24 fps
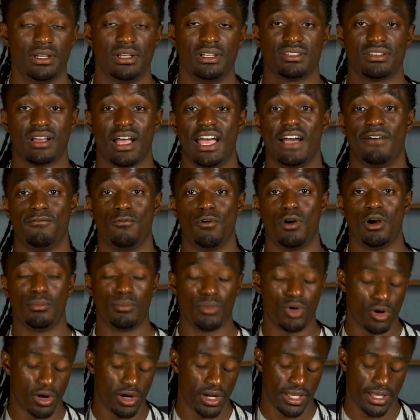So I have one
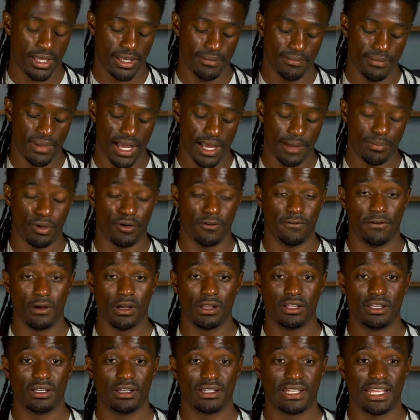more in my
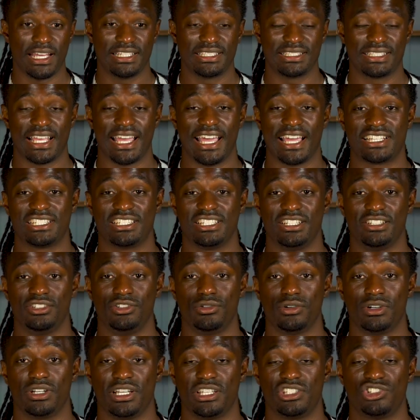portfolio that's actually
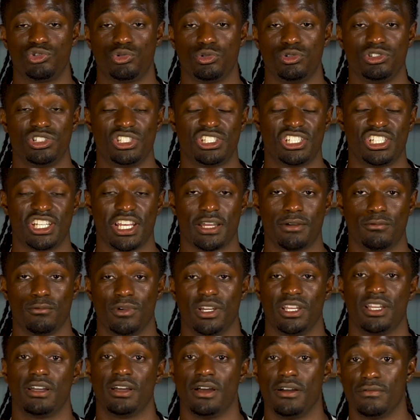doing a swoosh check
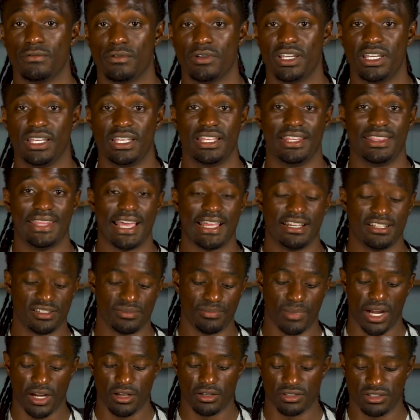recovery, and that is
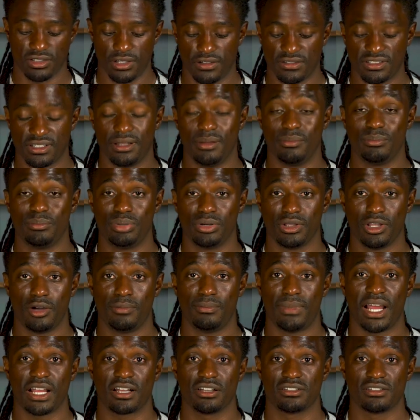Microsoft. So let me pull up
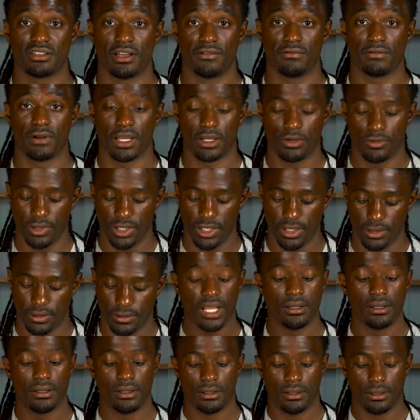Microsoft right quick.
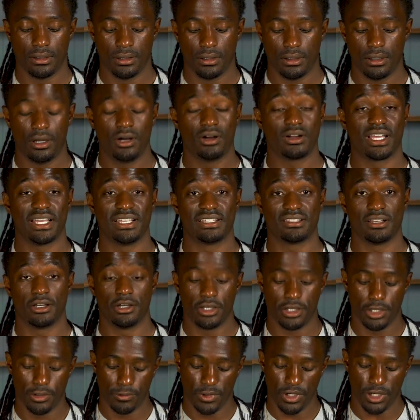Okay, so
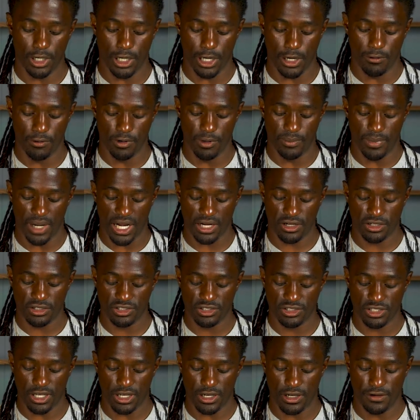here we are with
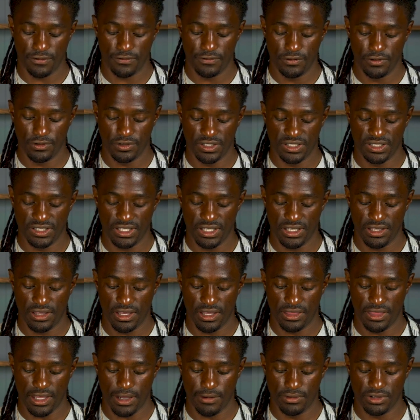Microsoft. You can see
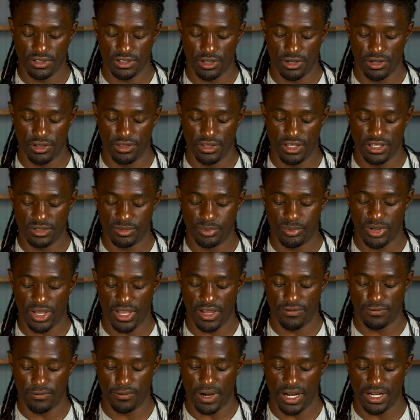that they was on this
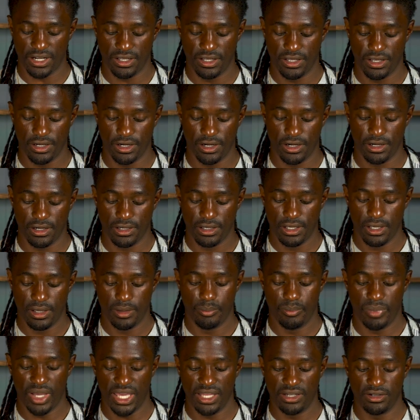path right here.
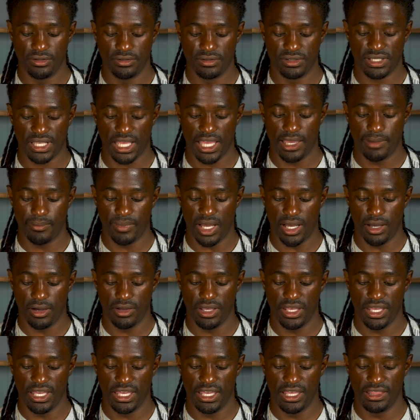Bad news came
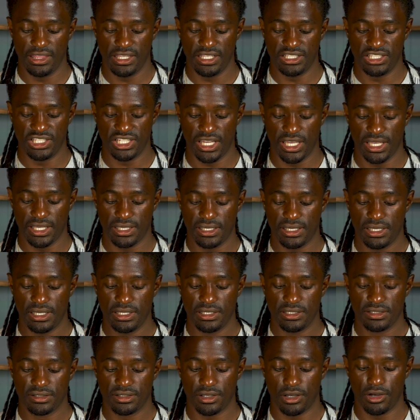out in the check.
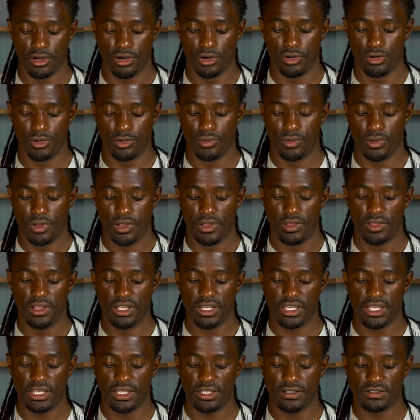So
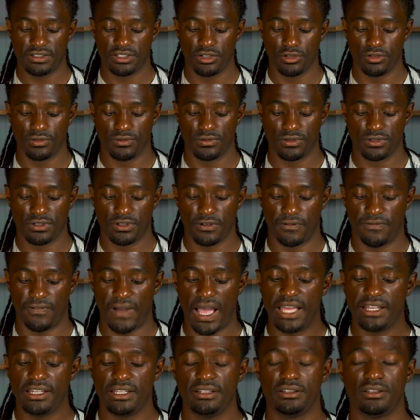looking so
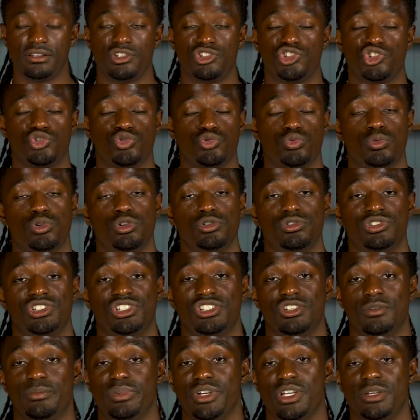defining the swoosh
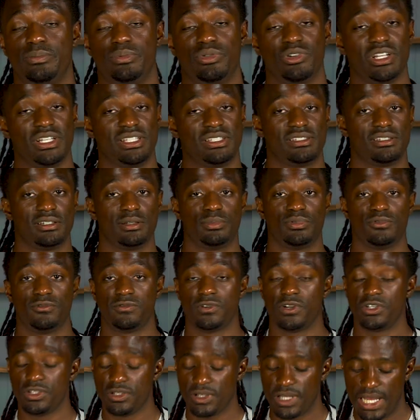should be pretty simple
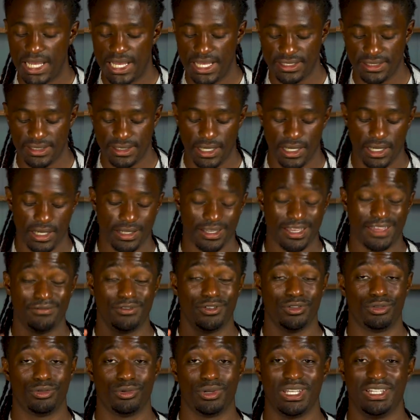for you guys now i gave
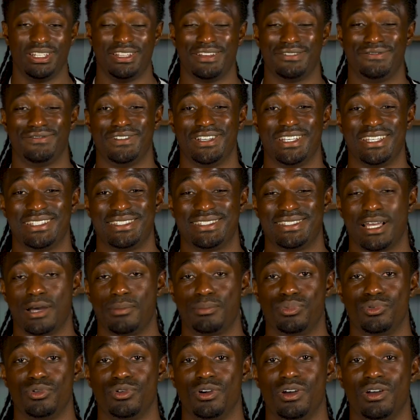you three different
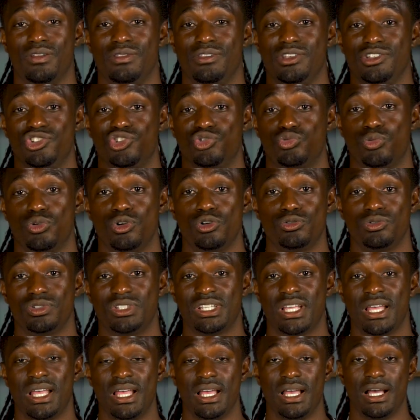examples of the swoosh
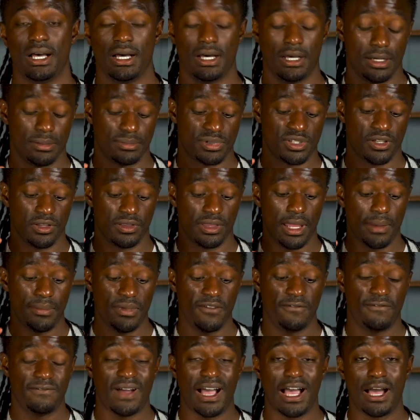um, so let
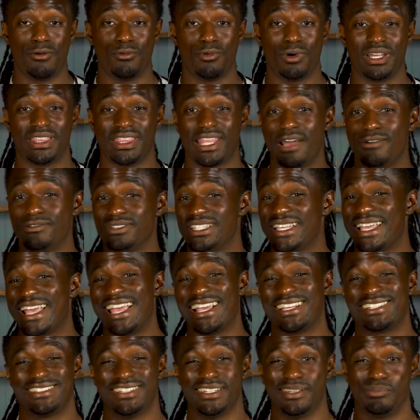me find one that was
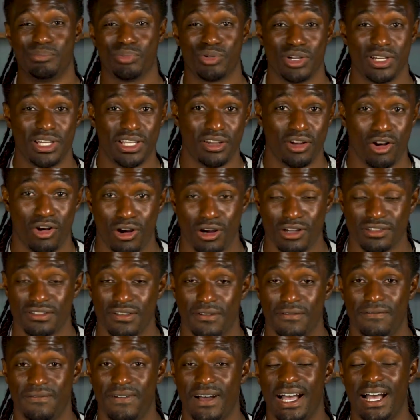actually pretty hard
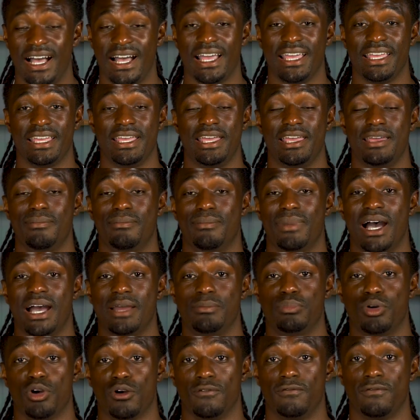to find in my
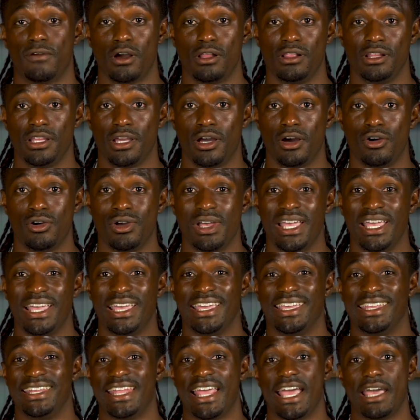portfolio
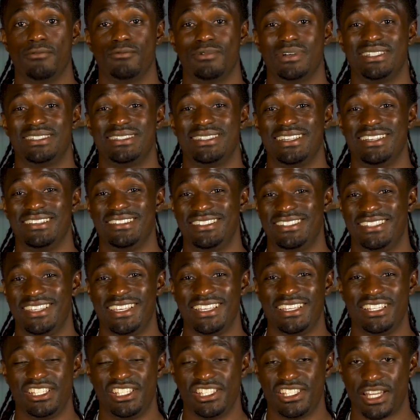and that was the
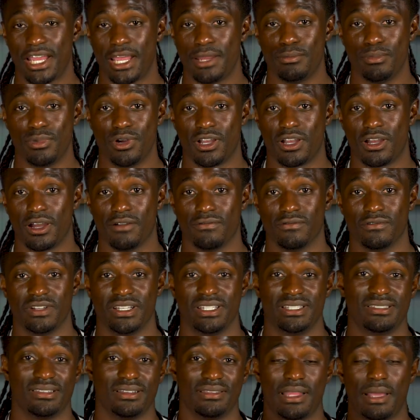z-shaped recovery
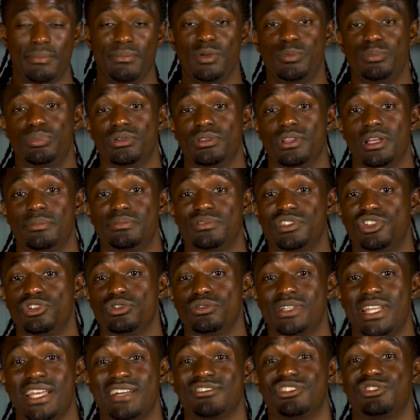so let me pull up
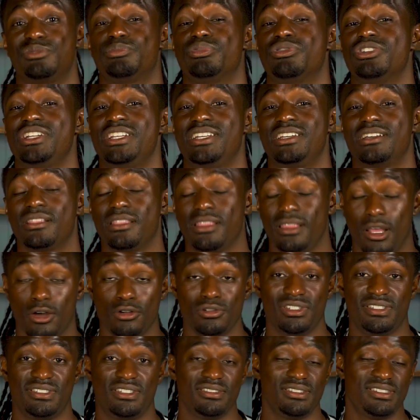two that was pretty
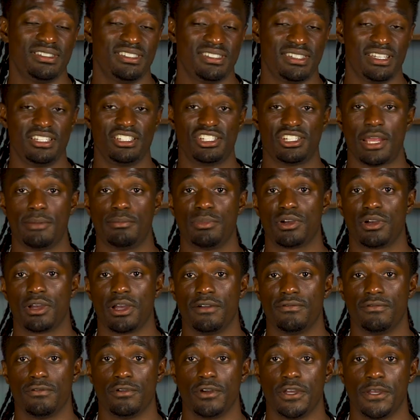close to z-shaped
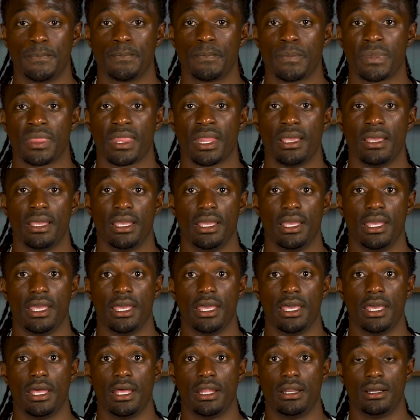recovery
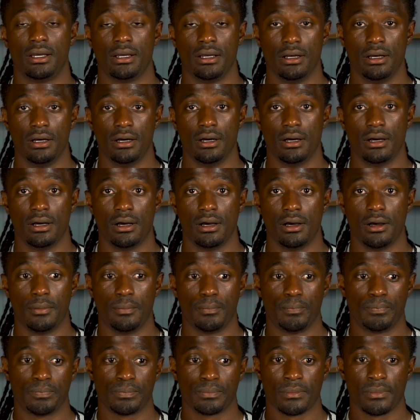and
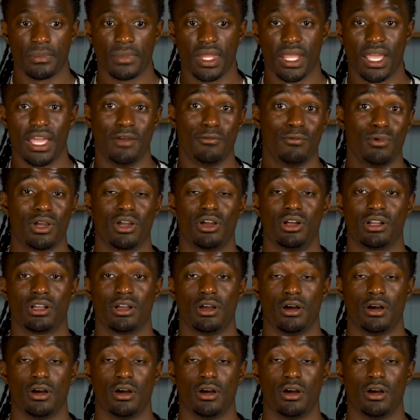um and we're gonna